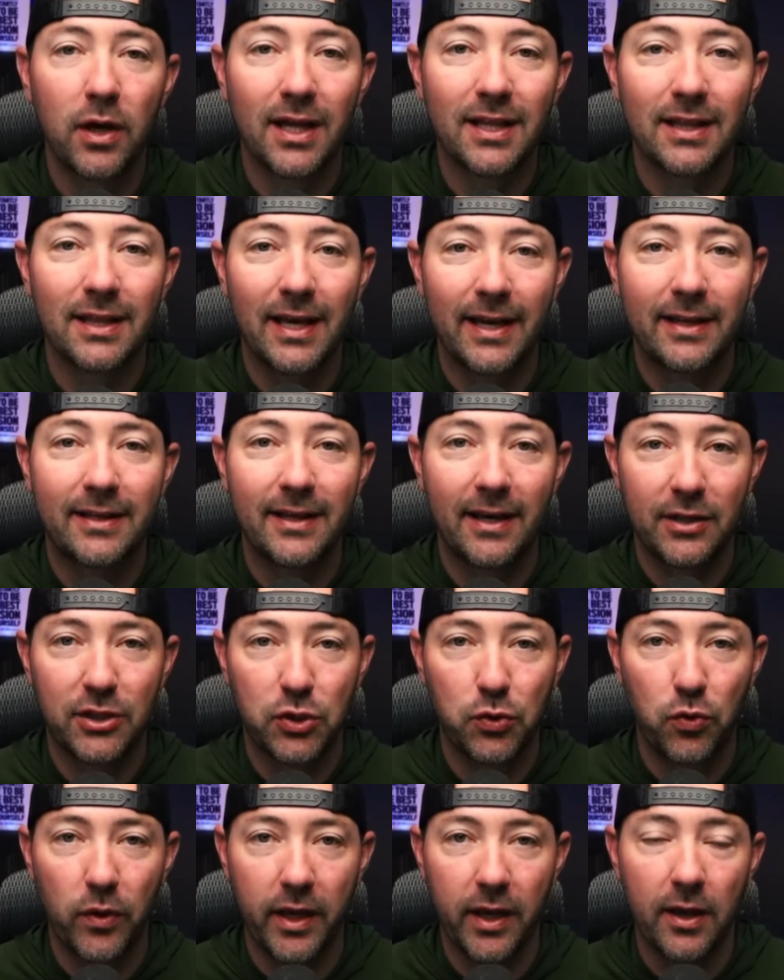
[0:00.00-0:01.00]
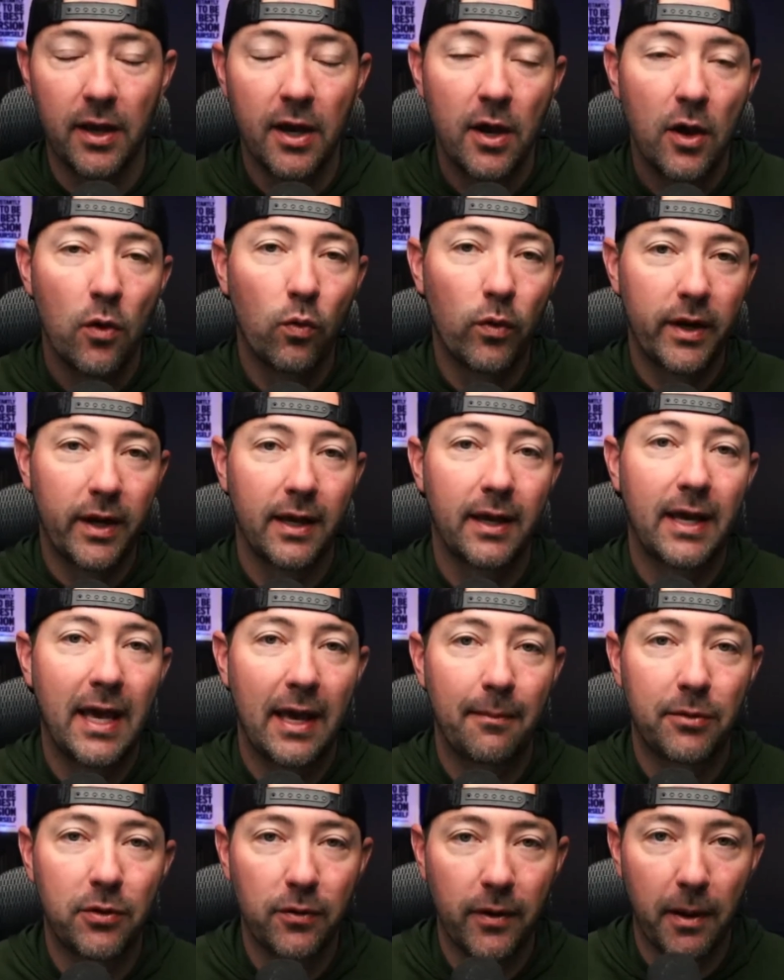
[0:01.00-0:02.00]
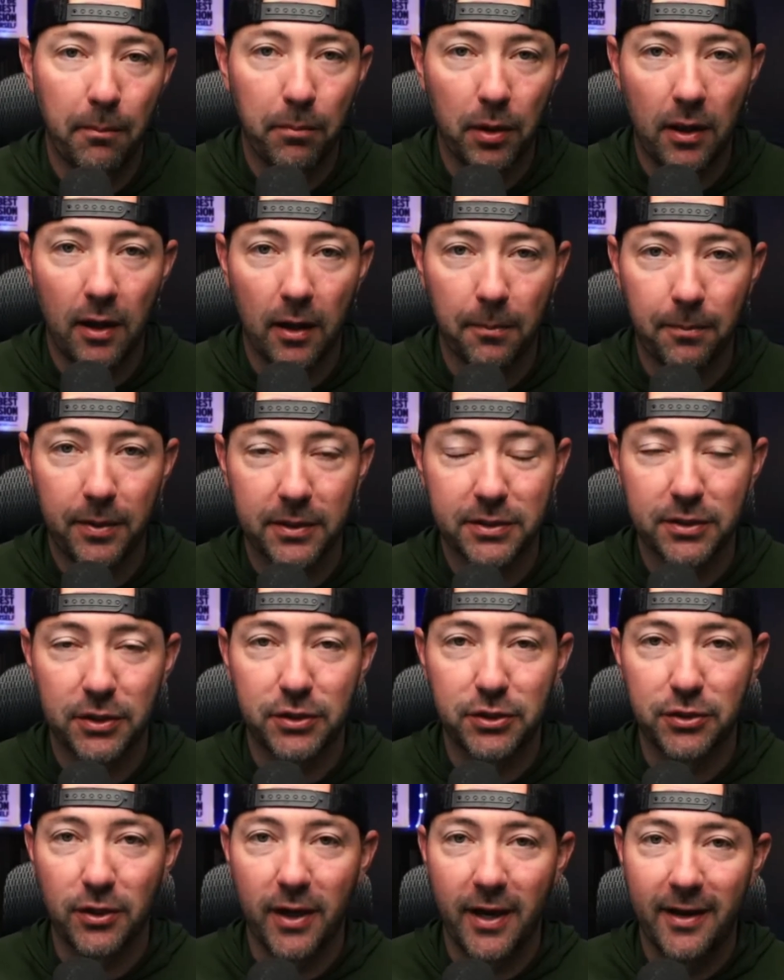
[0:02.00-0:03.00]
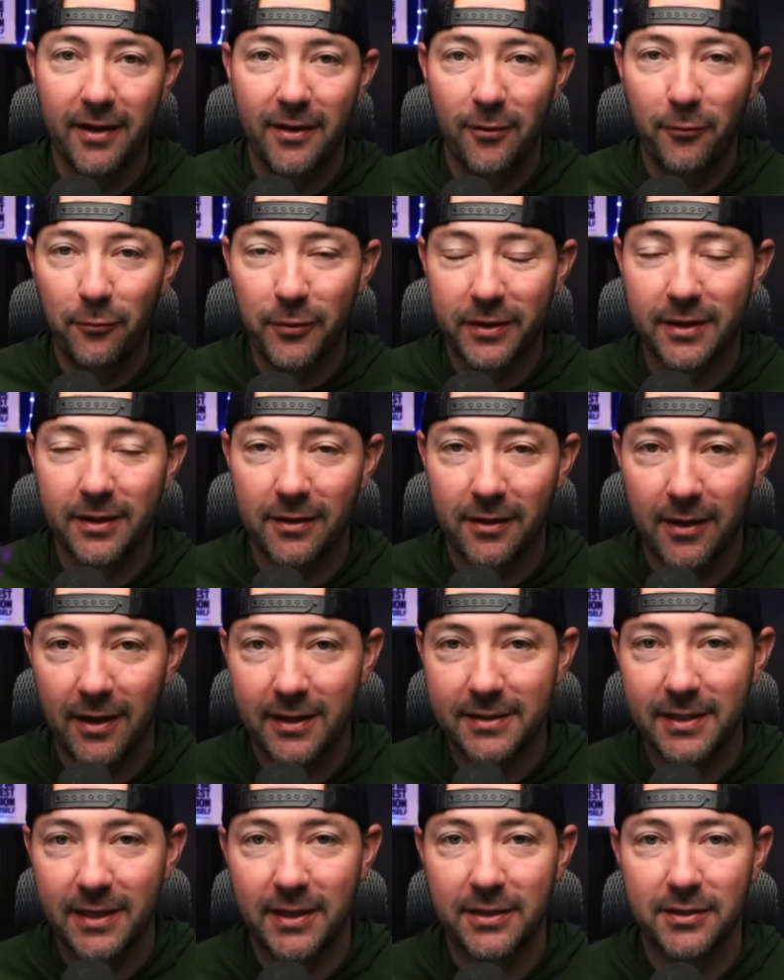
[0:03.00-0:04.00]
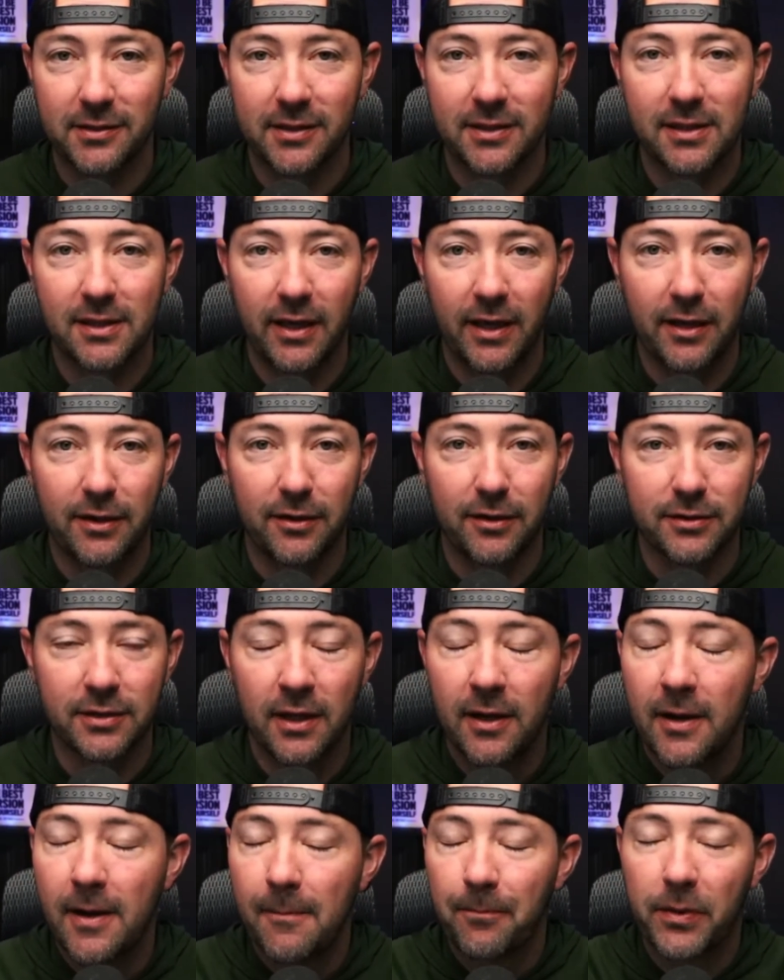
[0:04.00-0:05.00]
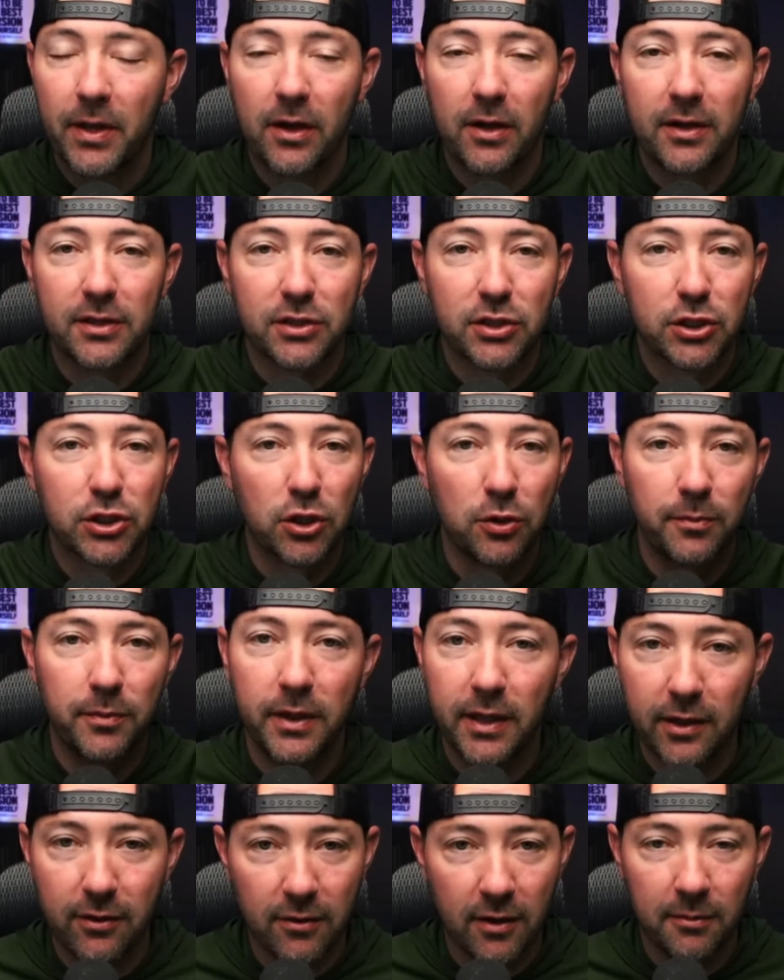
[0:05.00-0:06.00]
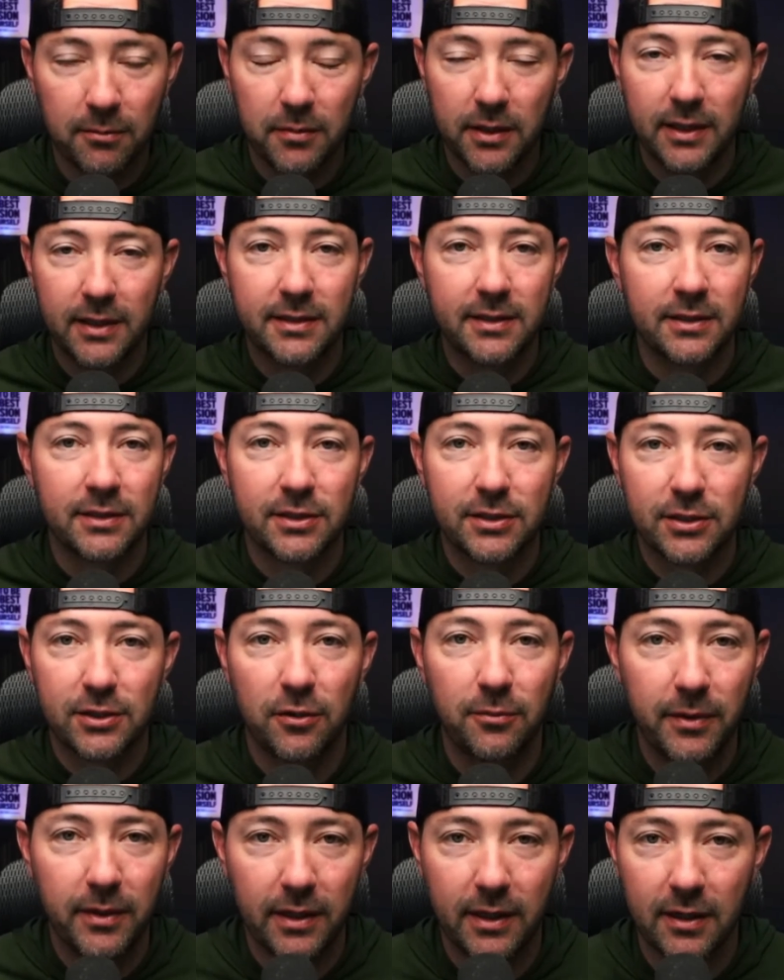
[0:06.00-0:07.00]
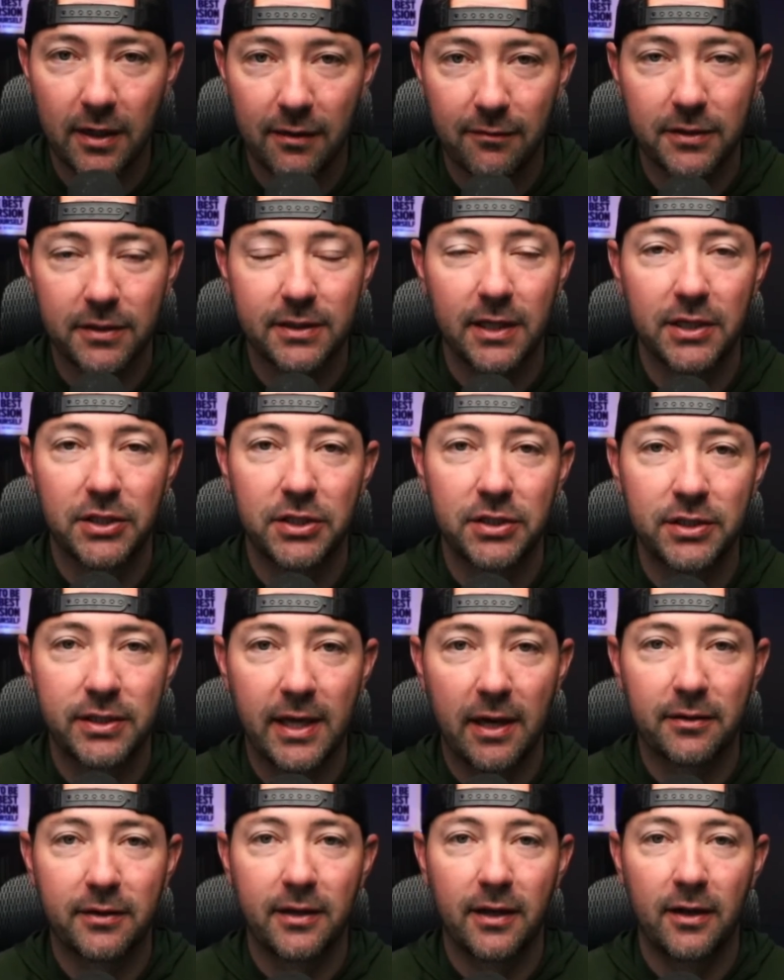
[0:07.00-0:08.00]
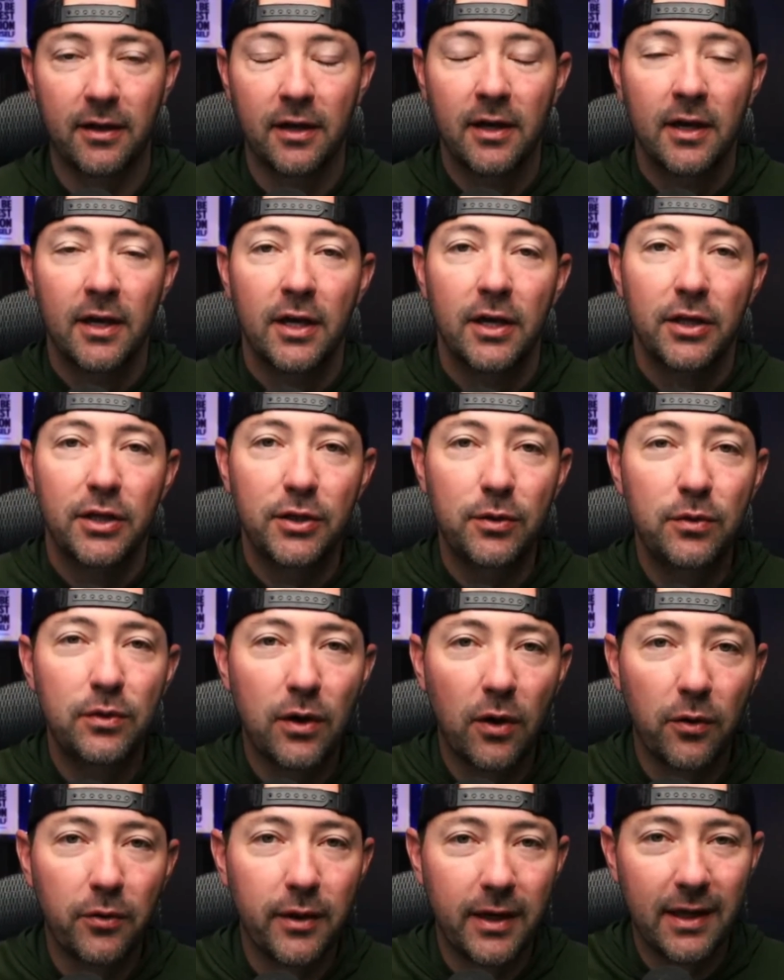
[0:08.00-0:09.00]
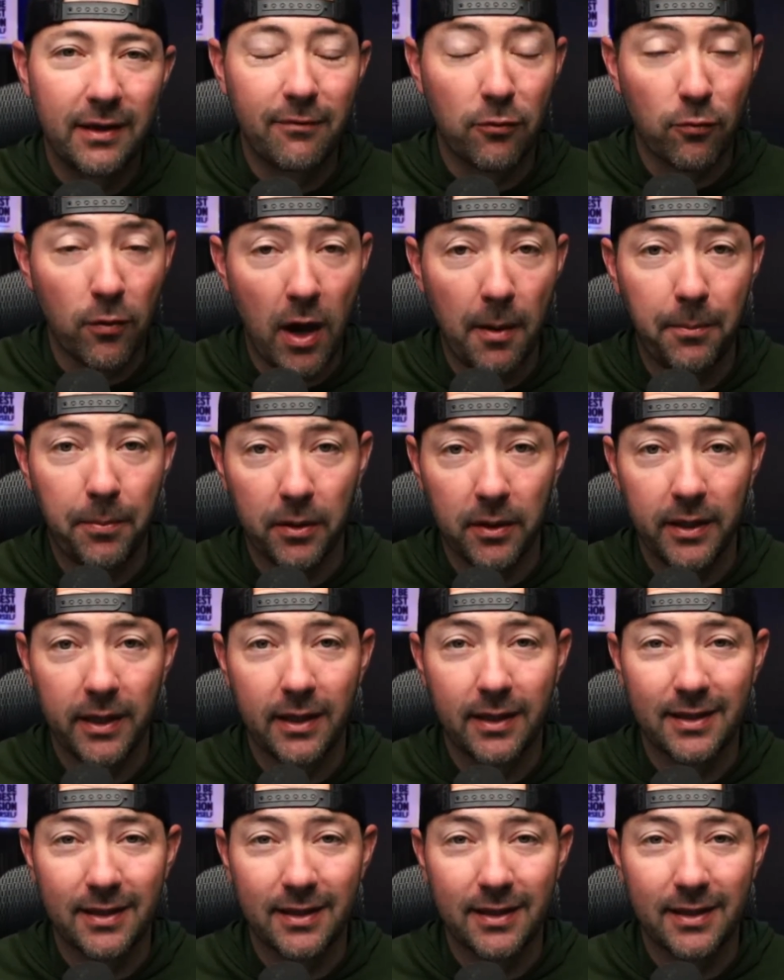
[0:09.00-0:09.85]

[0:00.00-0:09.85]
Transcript: liked a tweet when it came to a blockbuster trade with the Los Angeles Lakers. There is so many grumblings and so many conversations out there. You know that even Rob Pelinka